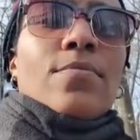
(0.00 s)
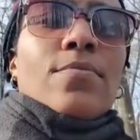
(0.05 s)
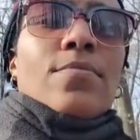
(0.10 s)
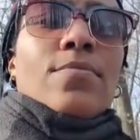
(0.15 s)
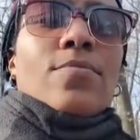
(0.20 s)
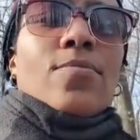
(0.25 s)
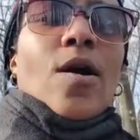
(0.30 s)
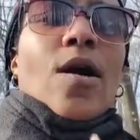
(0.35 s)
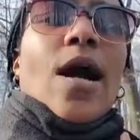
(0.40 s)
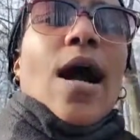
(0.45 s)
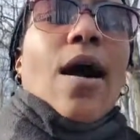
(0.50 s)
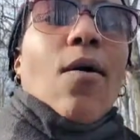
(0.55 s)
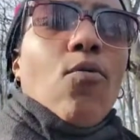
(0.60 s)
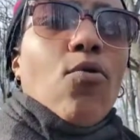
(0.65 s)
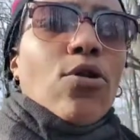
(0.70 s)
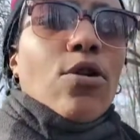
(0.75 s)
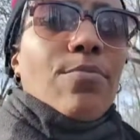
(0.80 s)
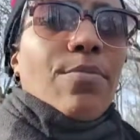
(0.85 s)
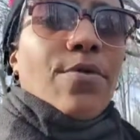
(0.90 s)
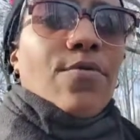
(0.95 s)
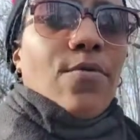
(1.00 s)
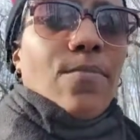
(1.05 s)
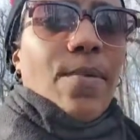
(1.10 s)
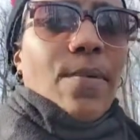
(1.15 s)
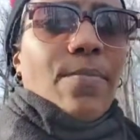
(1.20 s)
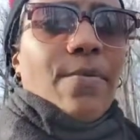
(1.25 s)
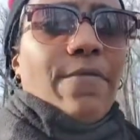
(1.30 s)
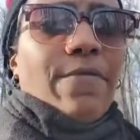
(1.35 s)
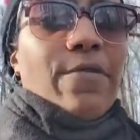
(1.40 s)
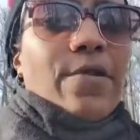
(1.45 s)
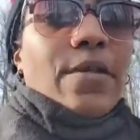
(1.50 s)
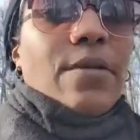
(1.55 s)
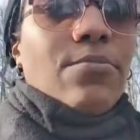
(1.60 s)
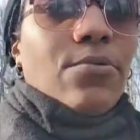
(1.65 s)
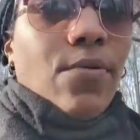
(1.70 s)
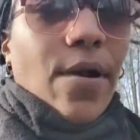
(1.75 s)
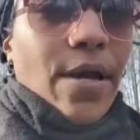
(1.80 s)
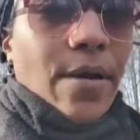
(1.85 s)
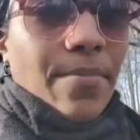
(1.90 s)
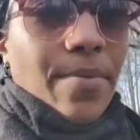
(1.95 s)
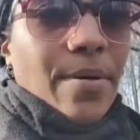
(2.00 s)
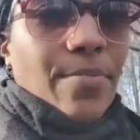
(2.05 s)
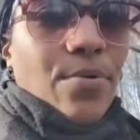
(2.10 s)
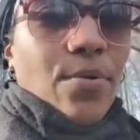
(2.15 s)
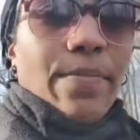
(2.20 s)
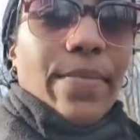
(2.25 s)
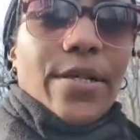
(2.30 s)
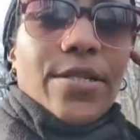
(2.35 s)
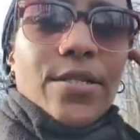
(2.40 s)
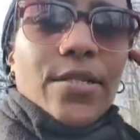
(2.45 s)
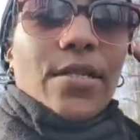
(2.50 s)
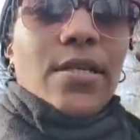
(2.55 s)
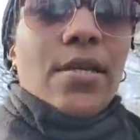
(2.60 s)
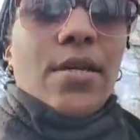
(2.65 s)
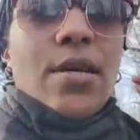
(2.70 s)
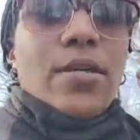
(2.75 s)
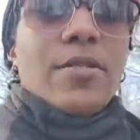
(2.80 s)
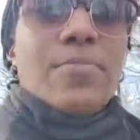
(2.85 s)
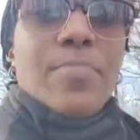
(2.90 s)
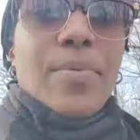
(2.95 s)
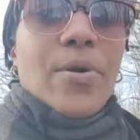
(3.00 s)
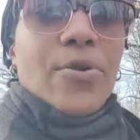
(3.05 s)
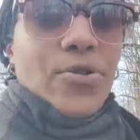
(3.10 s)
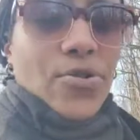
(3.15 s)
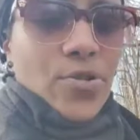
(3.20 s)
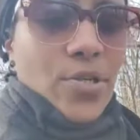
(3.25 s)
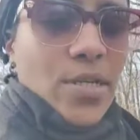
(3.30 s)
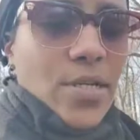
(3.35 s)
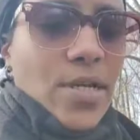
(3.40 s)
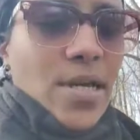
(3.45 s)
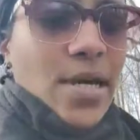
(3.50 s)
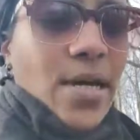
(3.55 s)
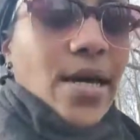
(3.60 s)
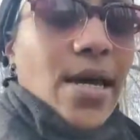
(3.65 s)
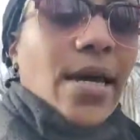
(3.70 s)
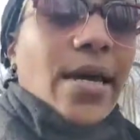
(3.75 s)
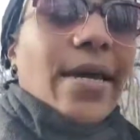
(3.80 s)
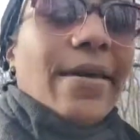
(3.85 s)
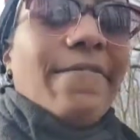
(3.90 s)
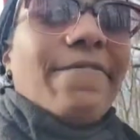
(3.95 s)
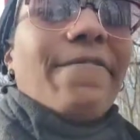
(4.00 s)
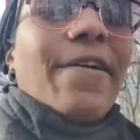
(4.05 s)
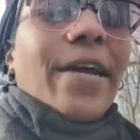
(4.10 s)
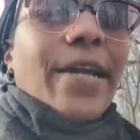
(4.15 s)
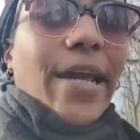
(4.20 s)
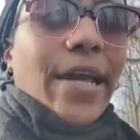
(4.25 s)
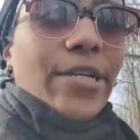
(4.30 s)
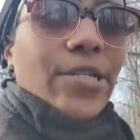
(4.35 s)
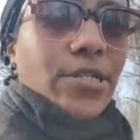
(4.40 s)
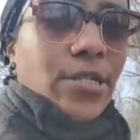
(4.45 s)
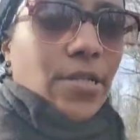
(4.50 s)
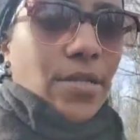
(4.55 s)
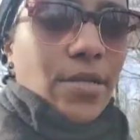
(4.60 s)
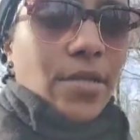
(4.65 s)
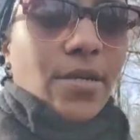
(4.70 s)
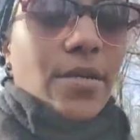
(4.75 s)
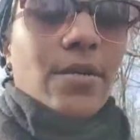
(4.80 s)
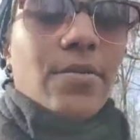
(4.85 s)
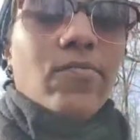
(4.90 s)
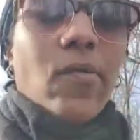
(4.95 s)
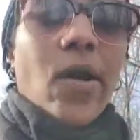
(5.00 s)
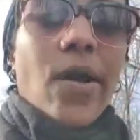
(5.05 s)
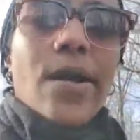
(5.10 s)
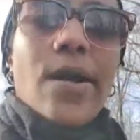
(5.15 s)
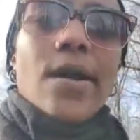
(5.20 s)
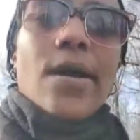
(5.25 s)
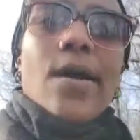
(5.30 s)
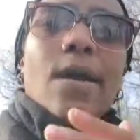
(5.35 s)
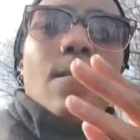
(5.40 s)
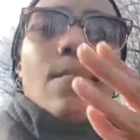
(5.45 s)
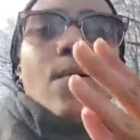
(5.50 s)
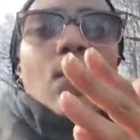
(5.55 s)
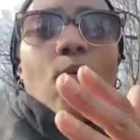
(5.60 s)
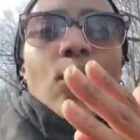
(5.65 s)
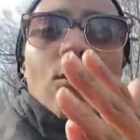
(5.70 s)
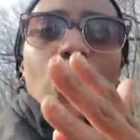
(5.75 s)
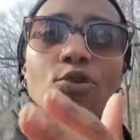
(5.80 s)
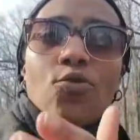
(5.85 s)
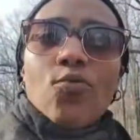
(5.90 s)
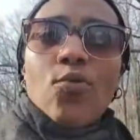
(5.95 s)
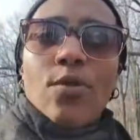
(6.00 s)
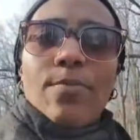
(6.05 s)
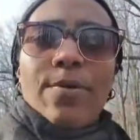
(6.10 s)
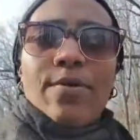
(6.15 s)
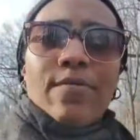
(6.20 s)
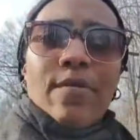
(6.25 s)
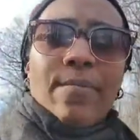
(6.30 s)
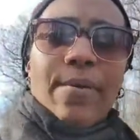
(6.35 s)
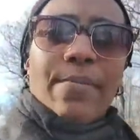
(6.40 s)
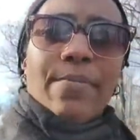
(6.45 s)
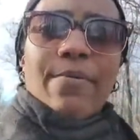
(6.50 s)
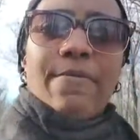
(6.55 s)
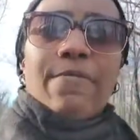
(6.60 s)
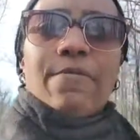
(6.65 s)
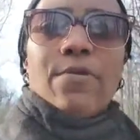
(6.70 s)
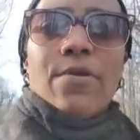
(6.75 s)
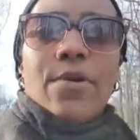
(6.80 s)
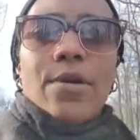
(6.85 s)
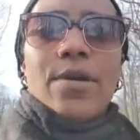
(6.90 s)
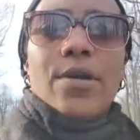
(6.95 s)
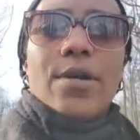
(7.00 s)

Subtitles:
All right, I want to be remembered for liberating people mentally, spiritually, and financially, right? But what do you want to be remembered for?